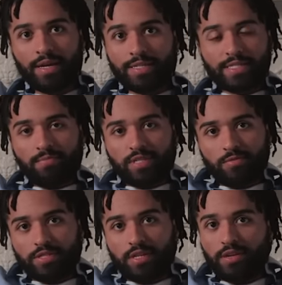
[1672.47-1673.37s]
Samsa
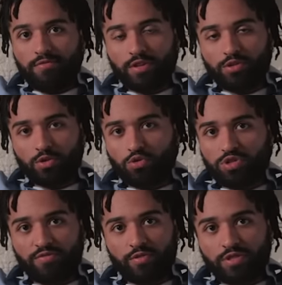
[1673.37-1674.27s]
was an individual who
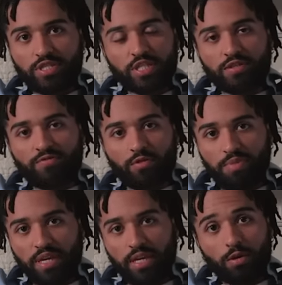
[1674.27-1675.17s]
suffered just for
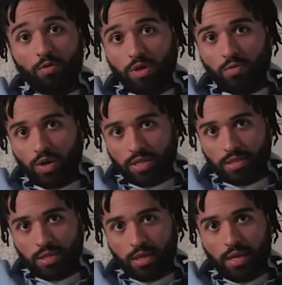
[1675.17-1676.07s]
being who he
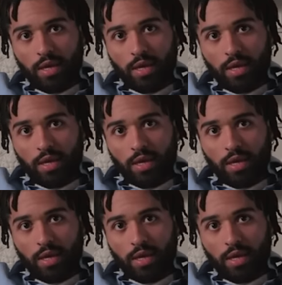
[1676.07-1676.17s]
was